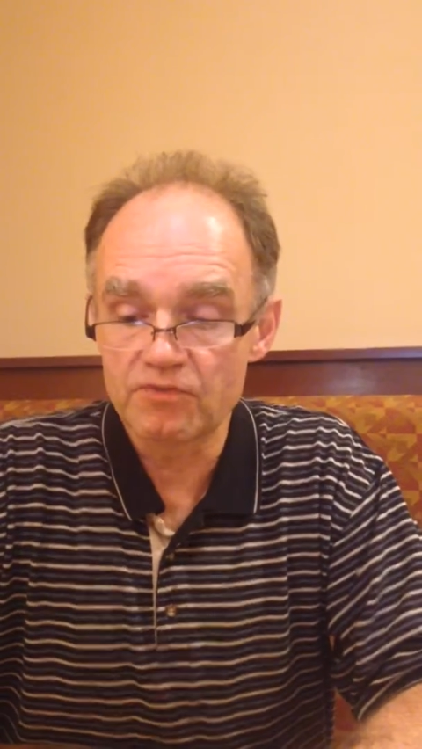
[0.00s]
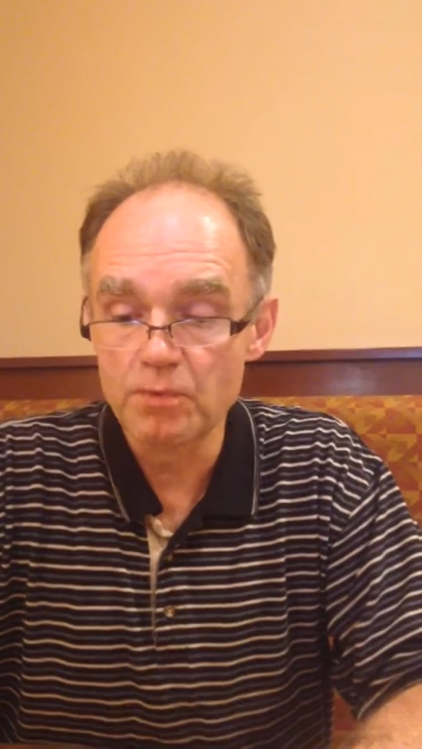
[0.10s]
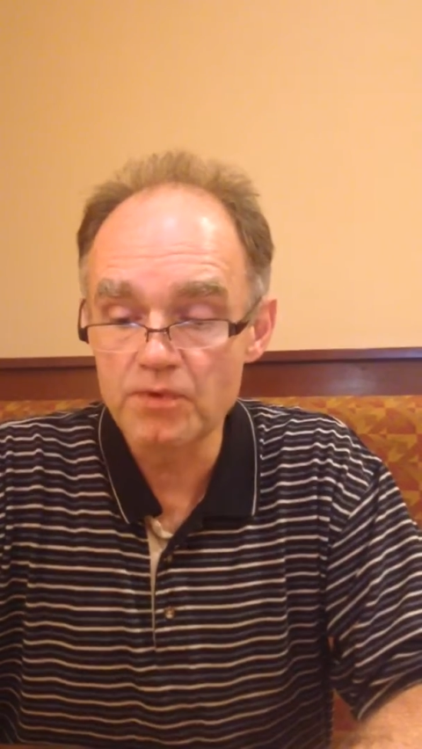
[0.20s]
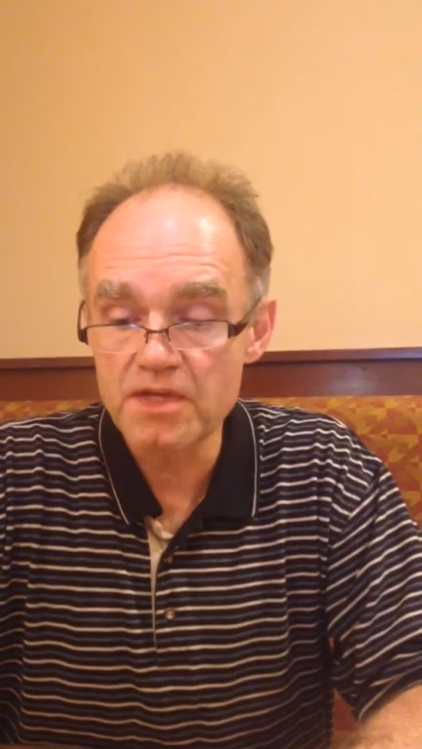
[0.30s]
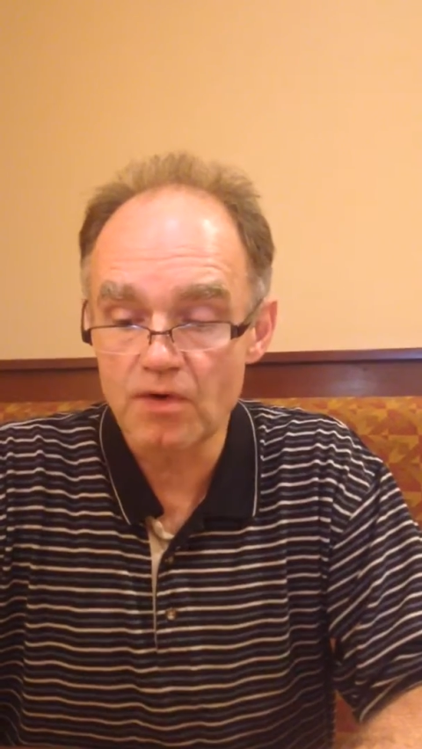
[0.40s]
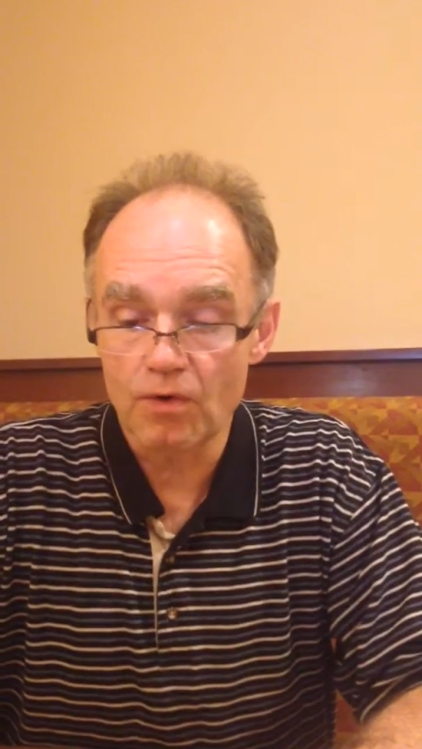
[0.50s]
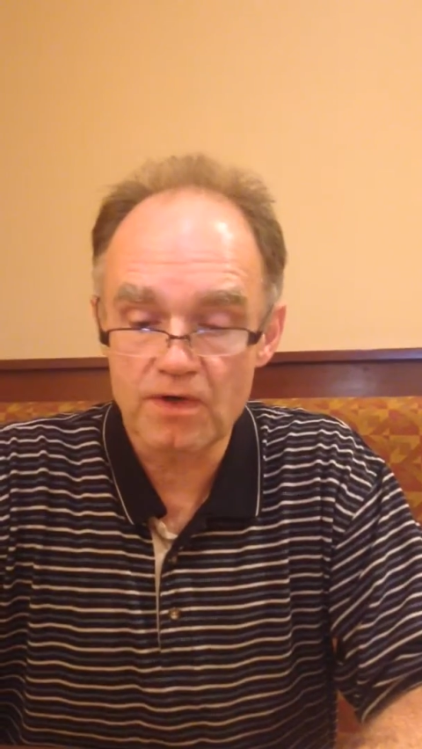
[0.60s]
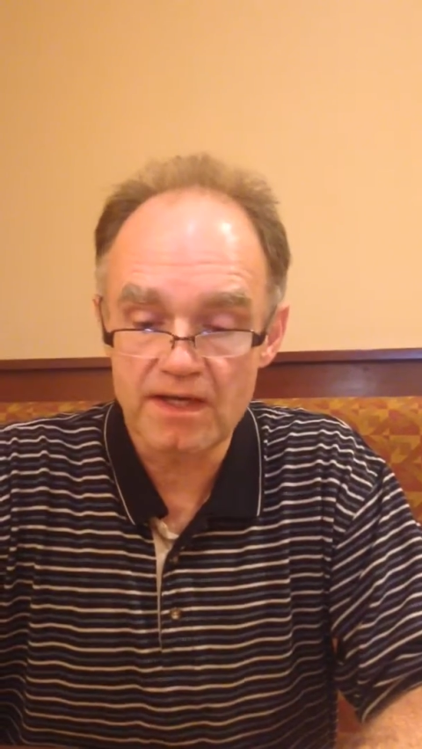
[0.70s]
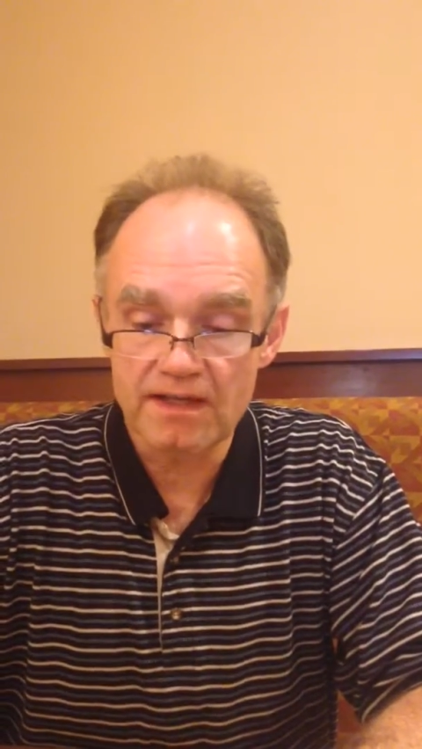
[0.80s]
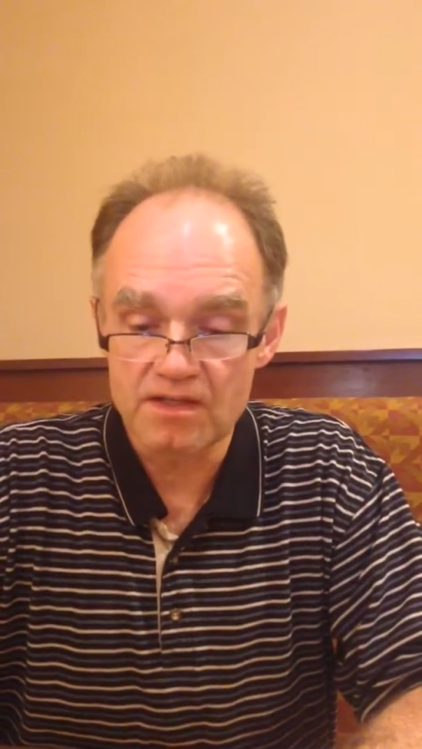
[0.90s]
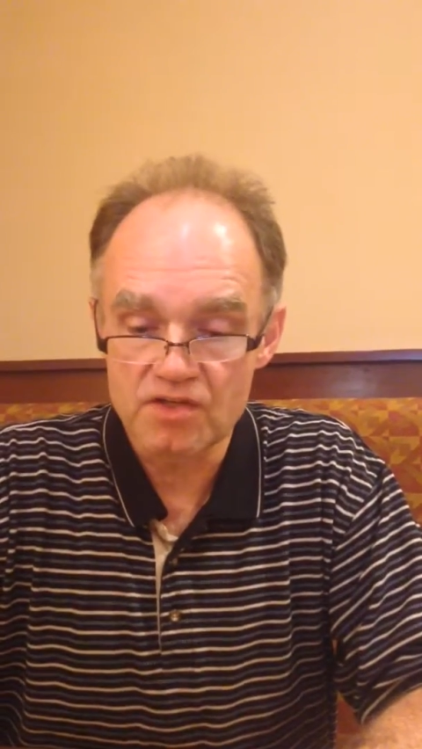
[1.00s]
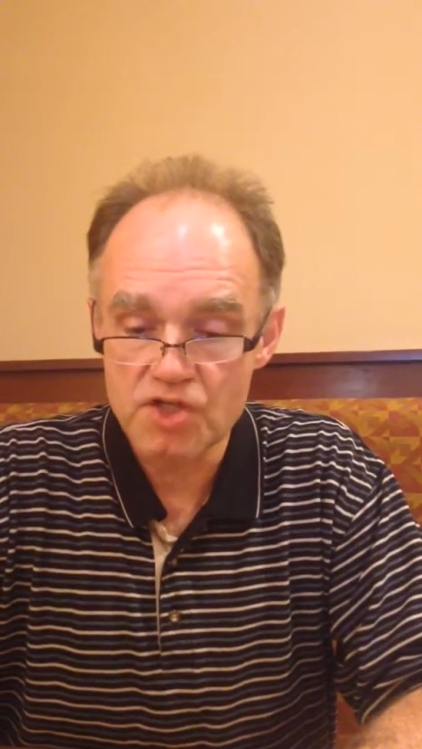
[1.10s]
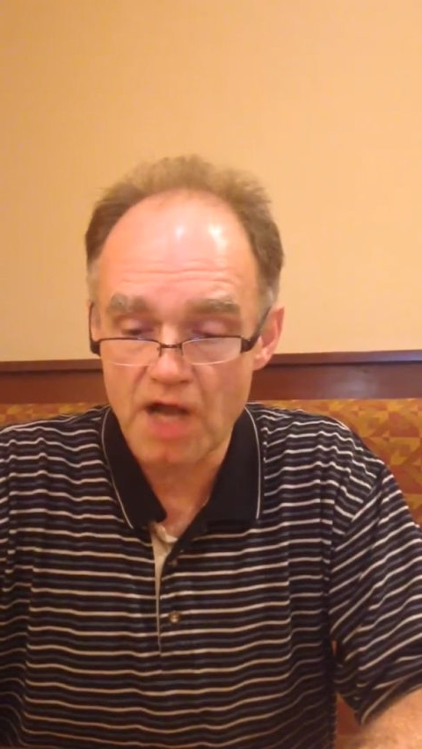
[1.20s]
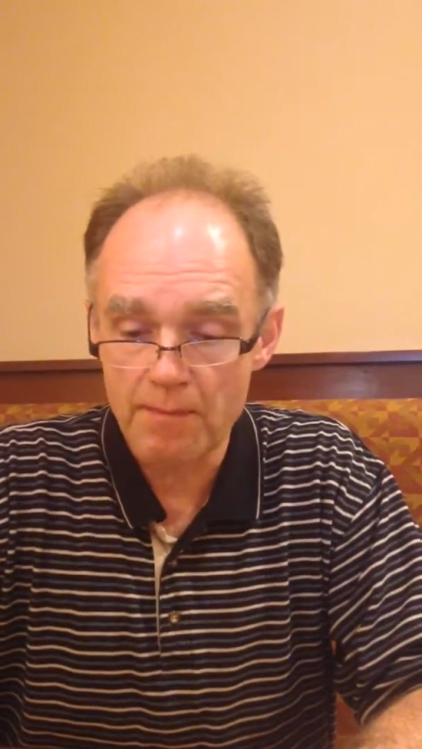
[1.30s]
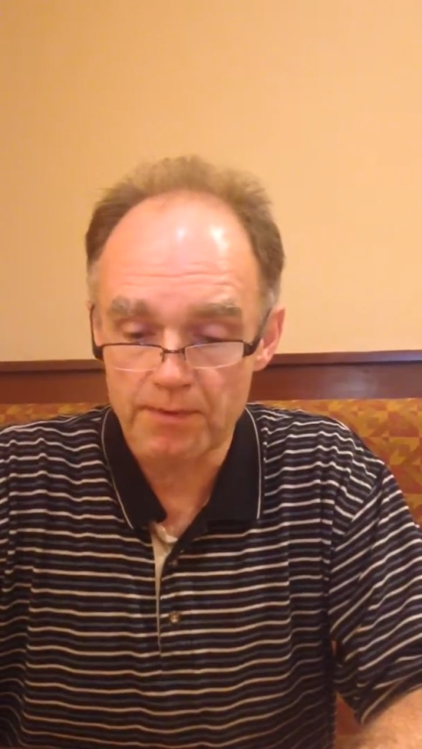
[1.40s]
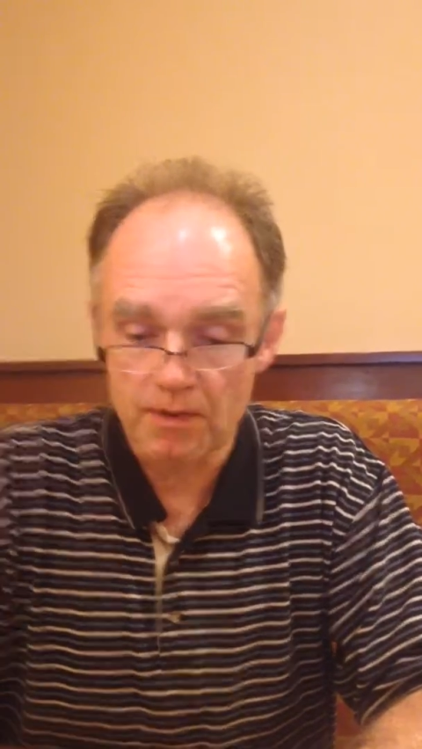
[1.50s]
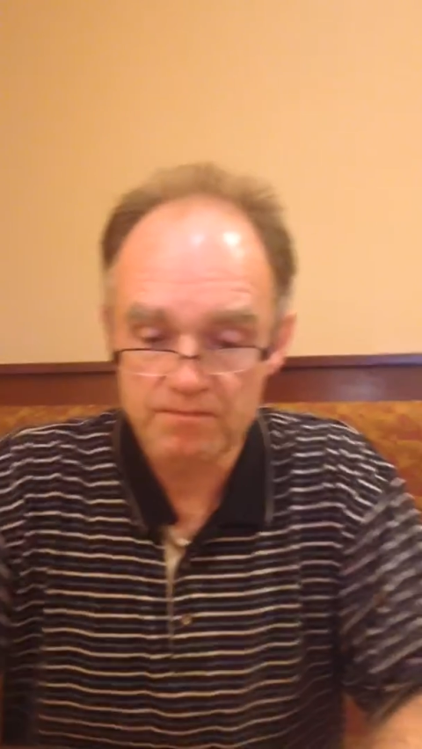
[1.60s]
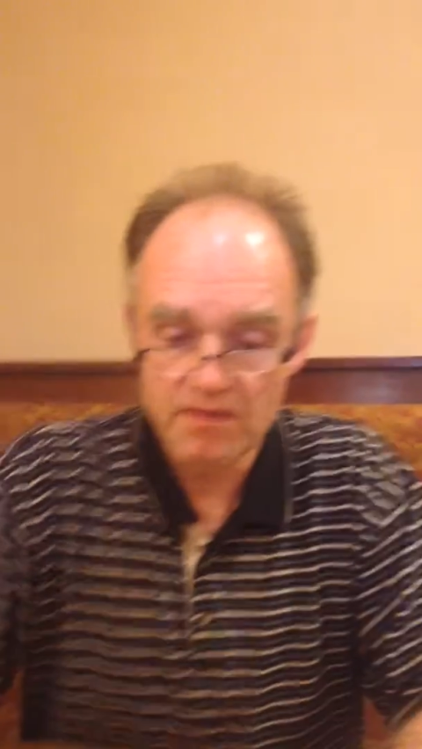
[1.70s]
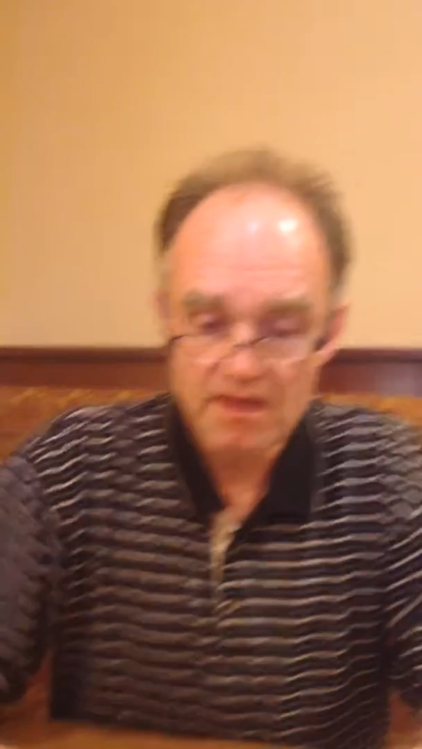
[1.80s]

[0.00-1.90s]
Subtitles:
smoothie-oriented shopper,